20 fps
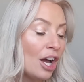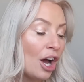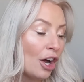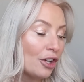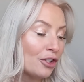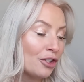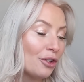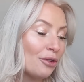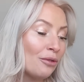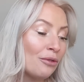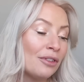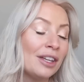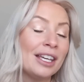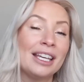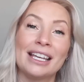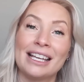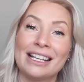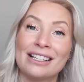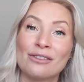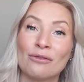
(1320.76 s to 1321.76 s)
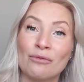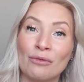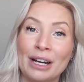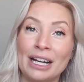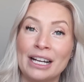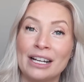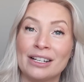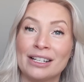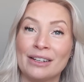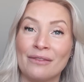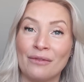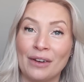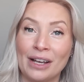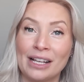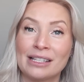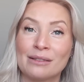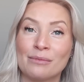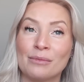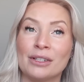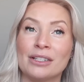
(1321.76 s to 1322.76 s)
I do think it's a really good
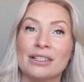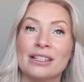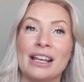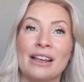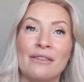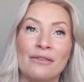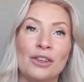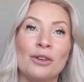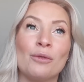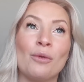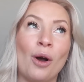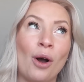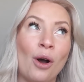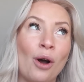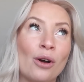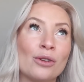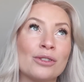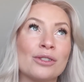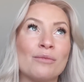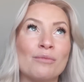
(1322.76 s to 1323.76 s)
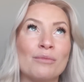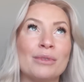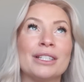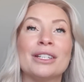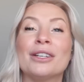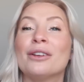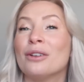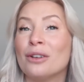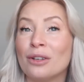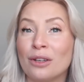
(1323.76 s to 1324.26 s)
investment if you are somebody who